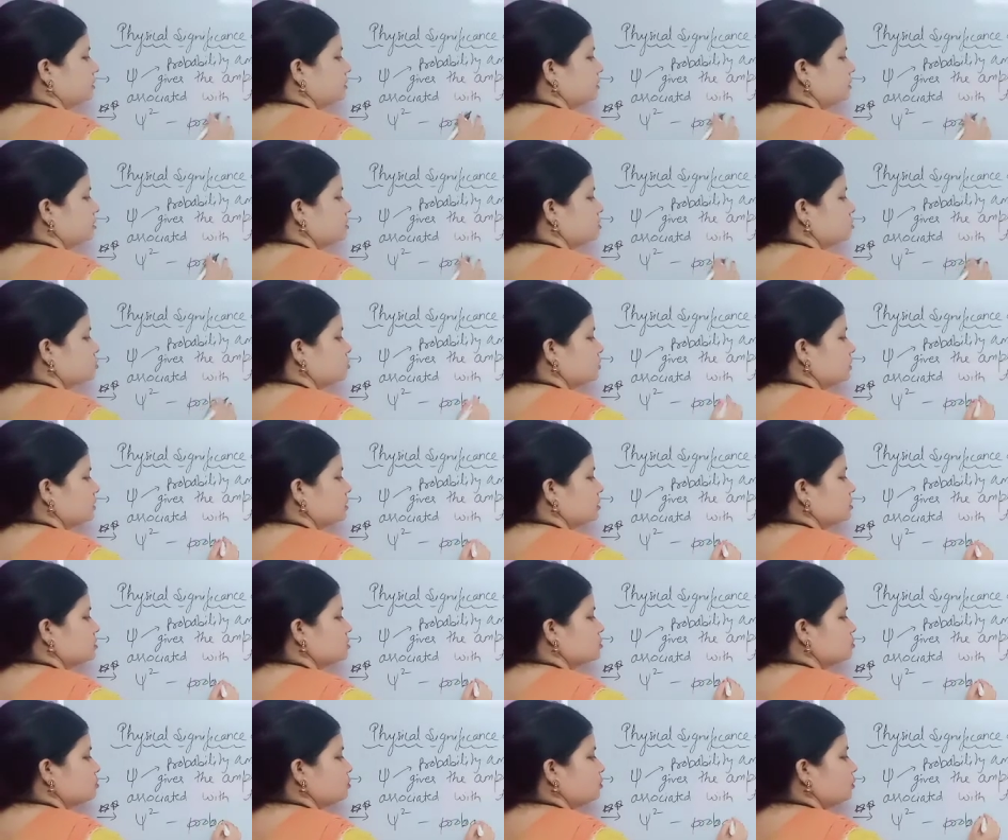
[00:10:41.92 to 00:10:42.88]
This one
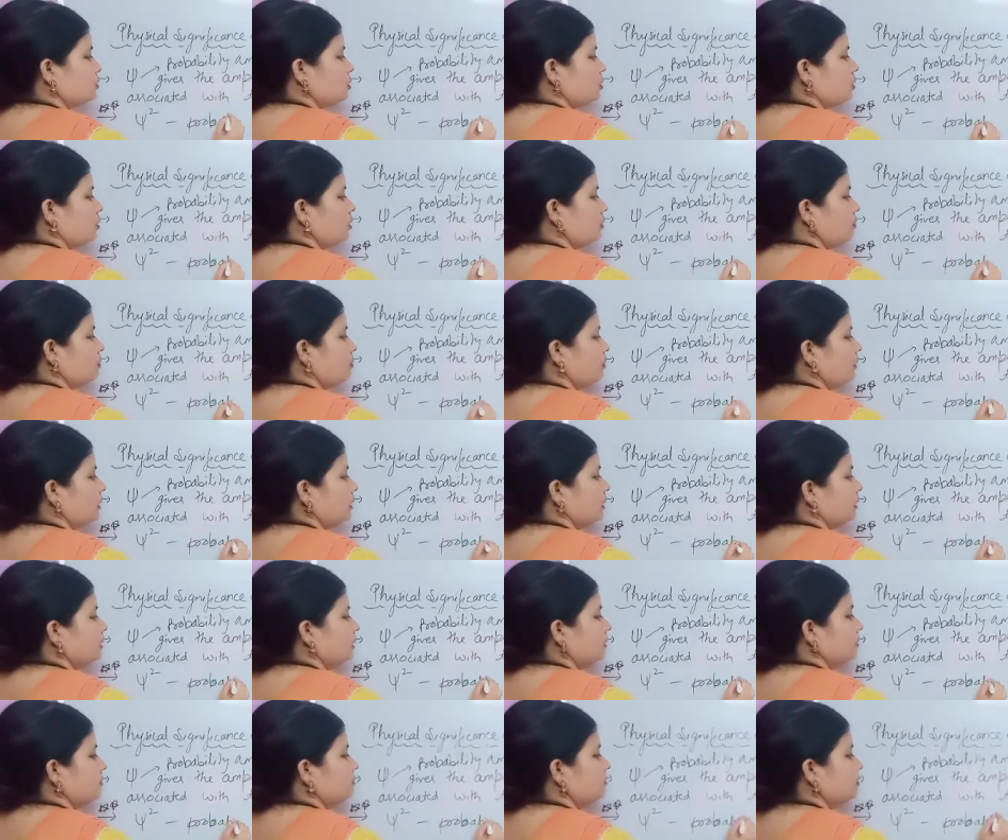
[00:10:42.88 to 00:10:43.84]
is
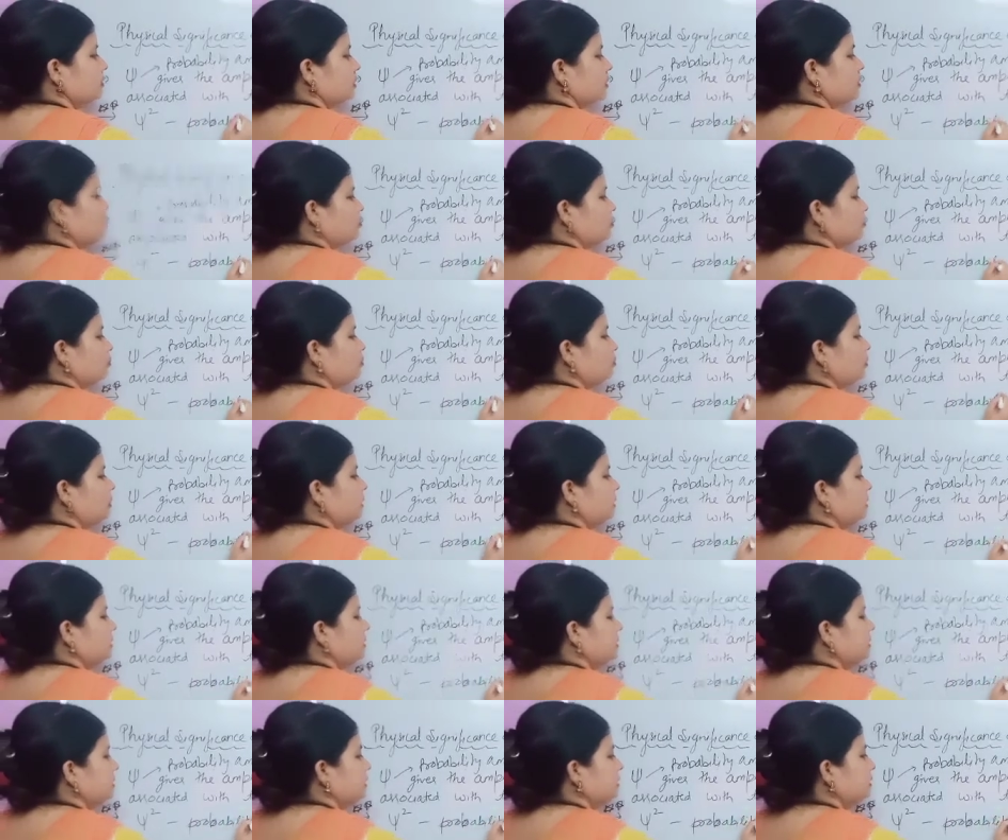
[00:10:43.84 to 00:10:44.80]

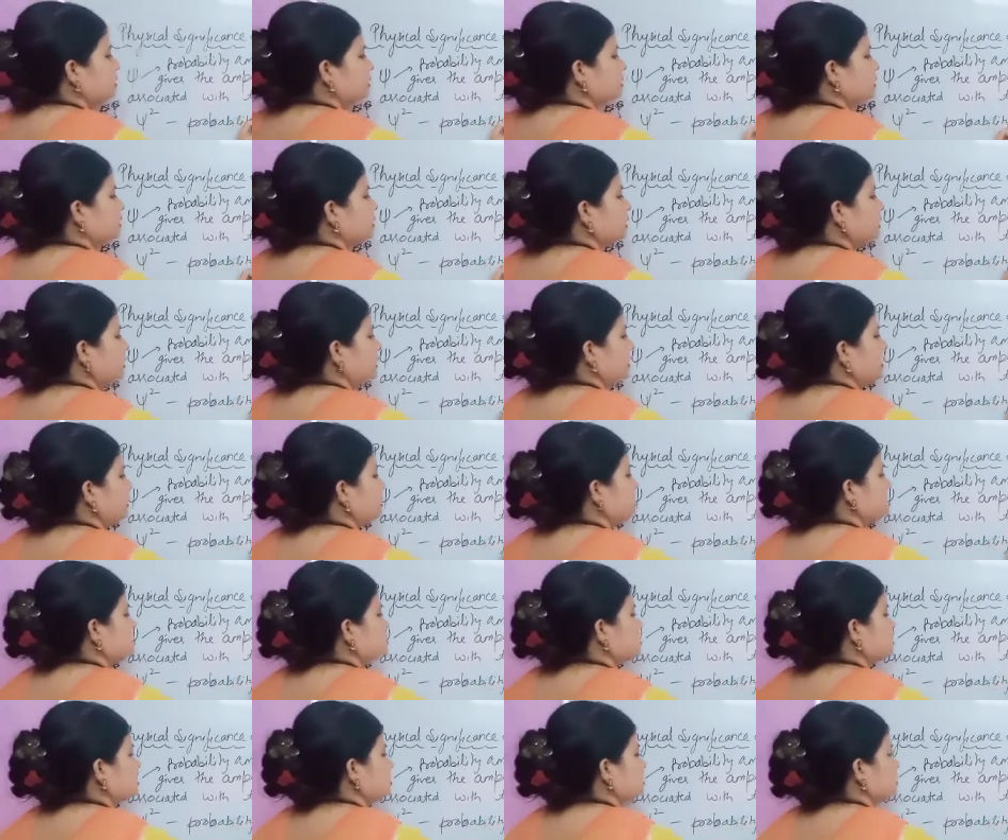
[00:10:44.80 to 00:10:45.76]
probability
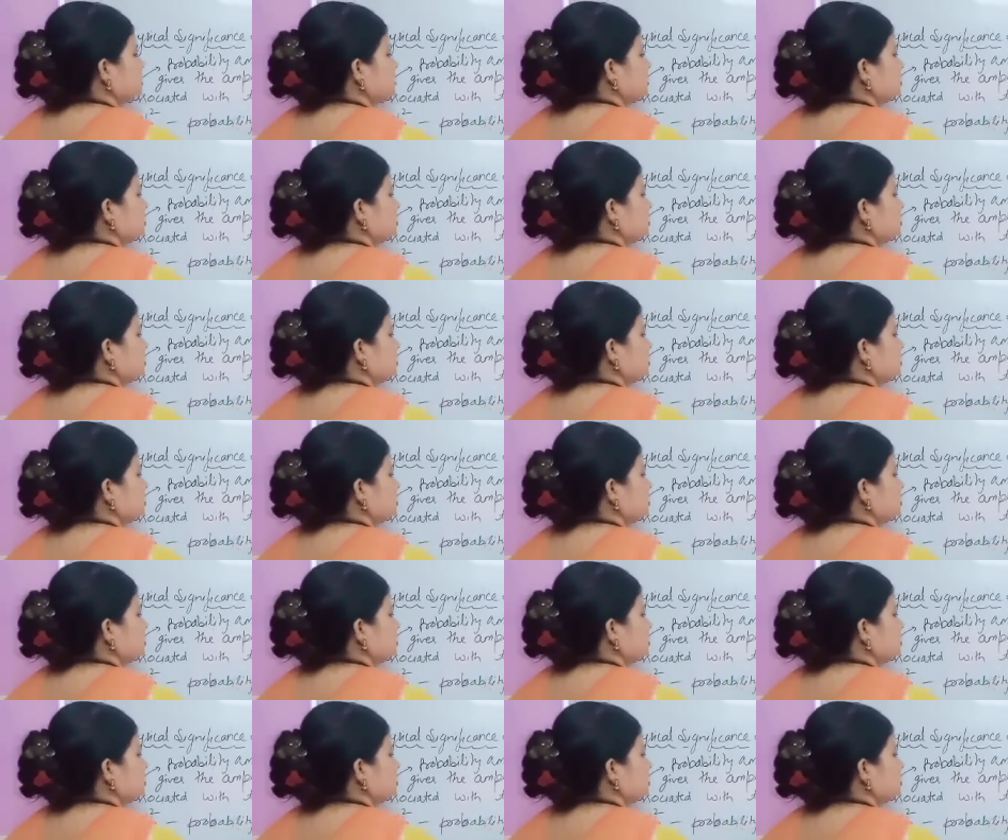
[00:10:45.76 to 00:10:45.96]
density.